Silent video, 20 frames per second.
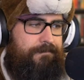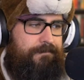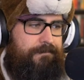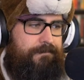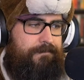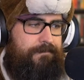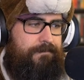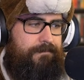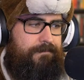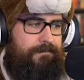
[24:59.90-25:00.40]

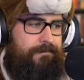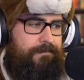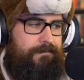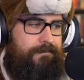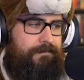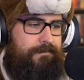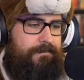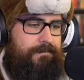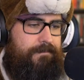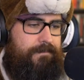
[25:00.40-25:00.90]

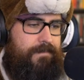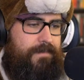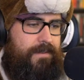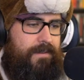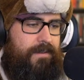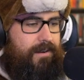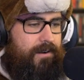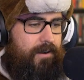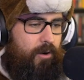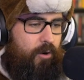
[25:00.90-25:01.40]
Dear,
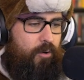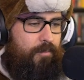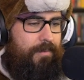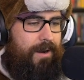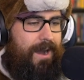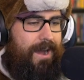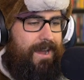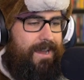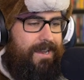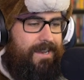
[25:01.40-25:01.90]
dear. Oh
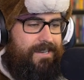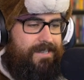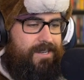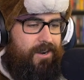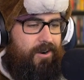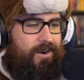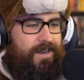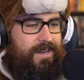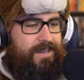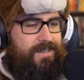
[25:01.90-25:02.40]
my, it's
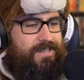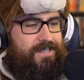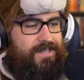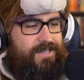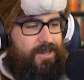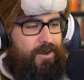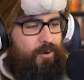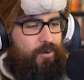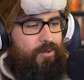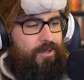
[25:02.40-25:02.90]
already
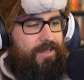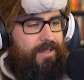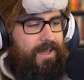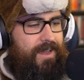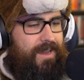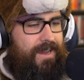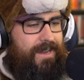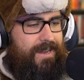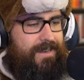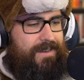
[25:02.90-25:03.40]
so
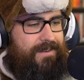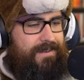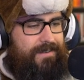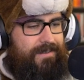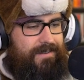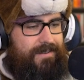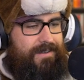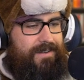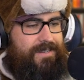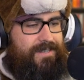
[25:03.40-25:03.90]
late.
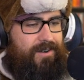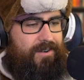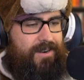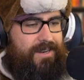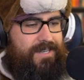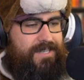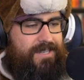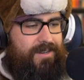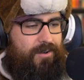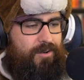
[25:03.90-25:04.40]
It's
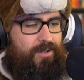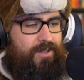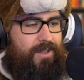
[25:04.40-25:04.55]
already so